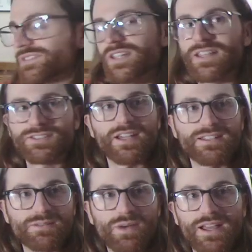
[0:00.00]

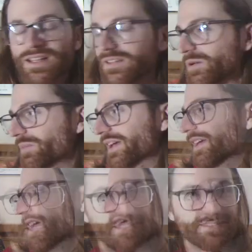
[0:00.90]
excited by it a little bit.
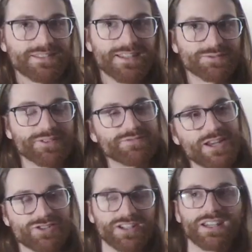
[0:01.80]
It's
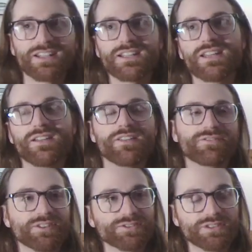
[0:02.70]
refreshing, and it
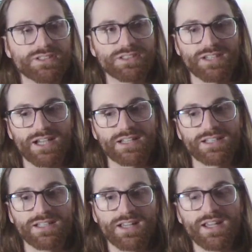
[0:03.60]
feels good to kind of
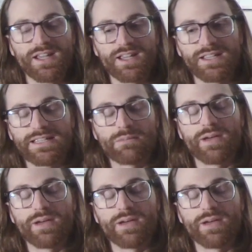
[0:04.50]
get